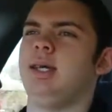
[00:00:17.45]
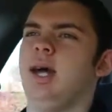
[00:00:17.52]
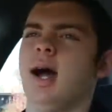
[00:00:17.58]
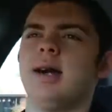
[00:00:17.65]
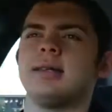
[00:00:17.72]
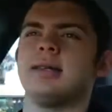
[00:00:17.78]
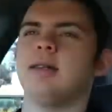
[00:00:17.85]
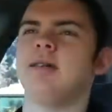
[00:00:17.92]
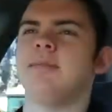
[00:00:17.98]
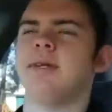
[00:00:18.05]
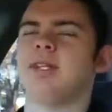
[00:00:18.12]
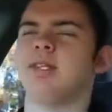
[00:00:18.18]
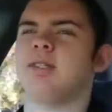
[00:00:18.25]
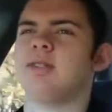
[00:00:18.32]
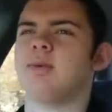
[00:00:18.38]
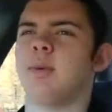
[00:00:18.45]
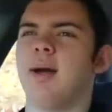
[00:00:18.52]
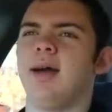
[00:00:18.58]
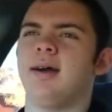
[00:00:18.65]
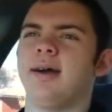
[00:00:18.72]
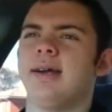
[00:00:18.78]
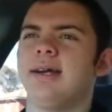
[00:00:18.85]
I was a little bit
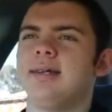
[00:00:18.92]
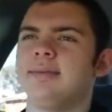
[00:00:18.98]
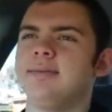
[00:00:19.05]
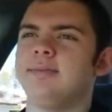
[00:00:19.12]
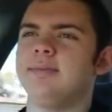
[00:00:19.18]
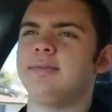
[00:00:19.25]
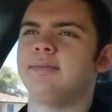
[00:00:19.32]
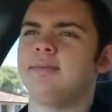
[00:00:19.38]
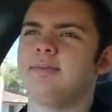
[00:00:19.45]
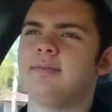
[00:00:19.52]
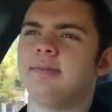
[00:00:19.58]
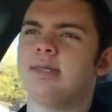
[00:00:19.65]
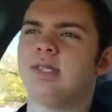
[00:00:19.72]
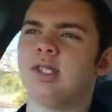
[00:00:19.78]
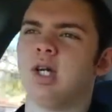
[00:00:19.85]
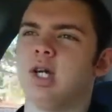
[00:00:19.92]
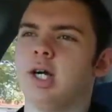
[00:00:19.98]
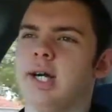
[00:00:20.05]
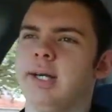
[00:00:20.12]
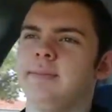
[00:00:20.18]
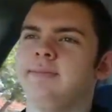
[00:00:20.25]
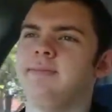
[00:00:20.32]
sweary,
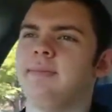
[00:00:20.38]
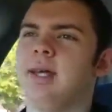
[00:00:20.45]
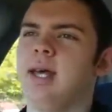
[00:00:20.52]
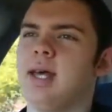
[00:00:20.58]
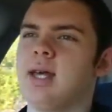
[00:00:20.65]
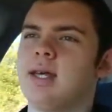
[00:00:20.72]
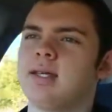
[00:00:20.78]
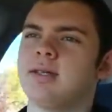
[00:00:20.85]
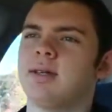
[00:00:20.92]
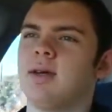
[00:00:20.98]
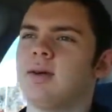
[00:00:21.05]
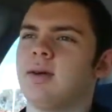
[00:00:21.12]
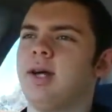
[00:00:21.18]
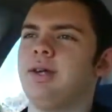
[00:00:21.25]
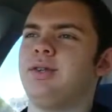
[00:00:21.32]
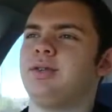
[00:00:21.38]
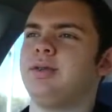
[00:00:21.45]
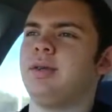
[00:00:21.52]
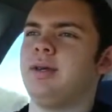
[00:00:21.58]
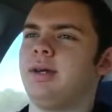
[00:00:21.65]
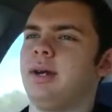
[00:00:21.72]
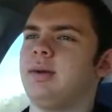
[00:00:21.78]
sorry. So I'm going
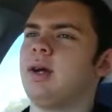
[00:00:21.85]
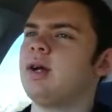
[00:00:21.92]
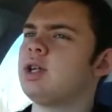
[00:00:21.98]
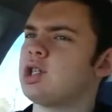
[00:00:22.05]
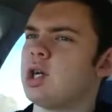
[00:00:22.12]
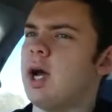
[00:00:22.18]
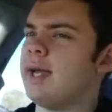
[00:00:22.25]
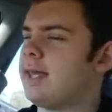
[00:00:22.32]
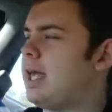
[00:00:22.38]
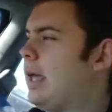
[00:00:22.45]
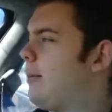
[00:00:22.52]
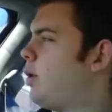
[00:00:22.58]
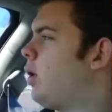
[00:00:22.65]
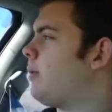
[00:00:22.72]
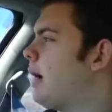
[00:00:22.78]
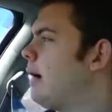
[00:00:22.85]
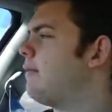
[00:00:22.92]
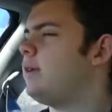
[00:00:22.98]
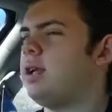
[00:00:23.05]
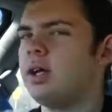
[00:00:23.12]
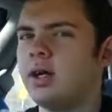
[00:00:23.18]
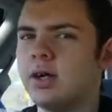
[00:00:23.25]
to try and keep all my
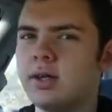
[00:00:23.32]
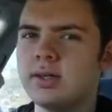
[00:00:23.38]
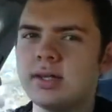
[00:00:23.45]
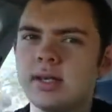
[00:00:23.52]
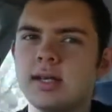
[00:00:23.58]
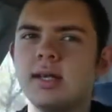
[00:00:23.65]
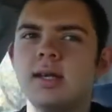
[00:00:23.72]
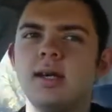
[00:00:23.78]
videos